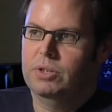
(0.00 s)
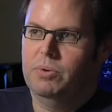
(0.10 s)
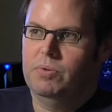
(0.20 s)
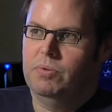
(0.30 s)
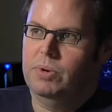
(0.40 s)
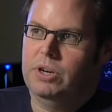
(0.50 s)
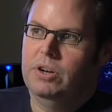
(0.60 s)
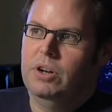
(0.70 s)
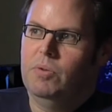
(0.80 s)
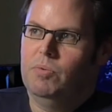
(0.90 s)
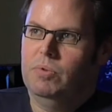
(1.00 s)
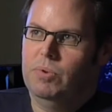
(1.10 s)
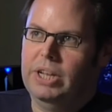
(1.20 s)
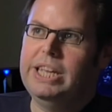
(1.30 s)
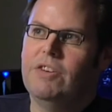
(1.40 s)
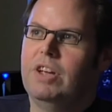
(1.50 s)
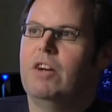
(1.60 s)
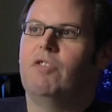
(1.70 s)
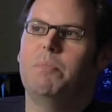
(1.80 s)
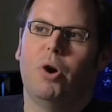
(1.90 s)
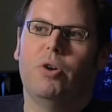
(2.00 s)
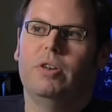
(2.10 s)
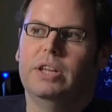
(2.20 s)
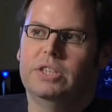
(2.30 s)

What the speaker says: So we're really giving every mode.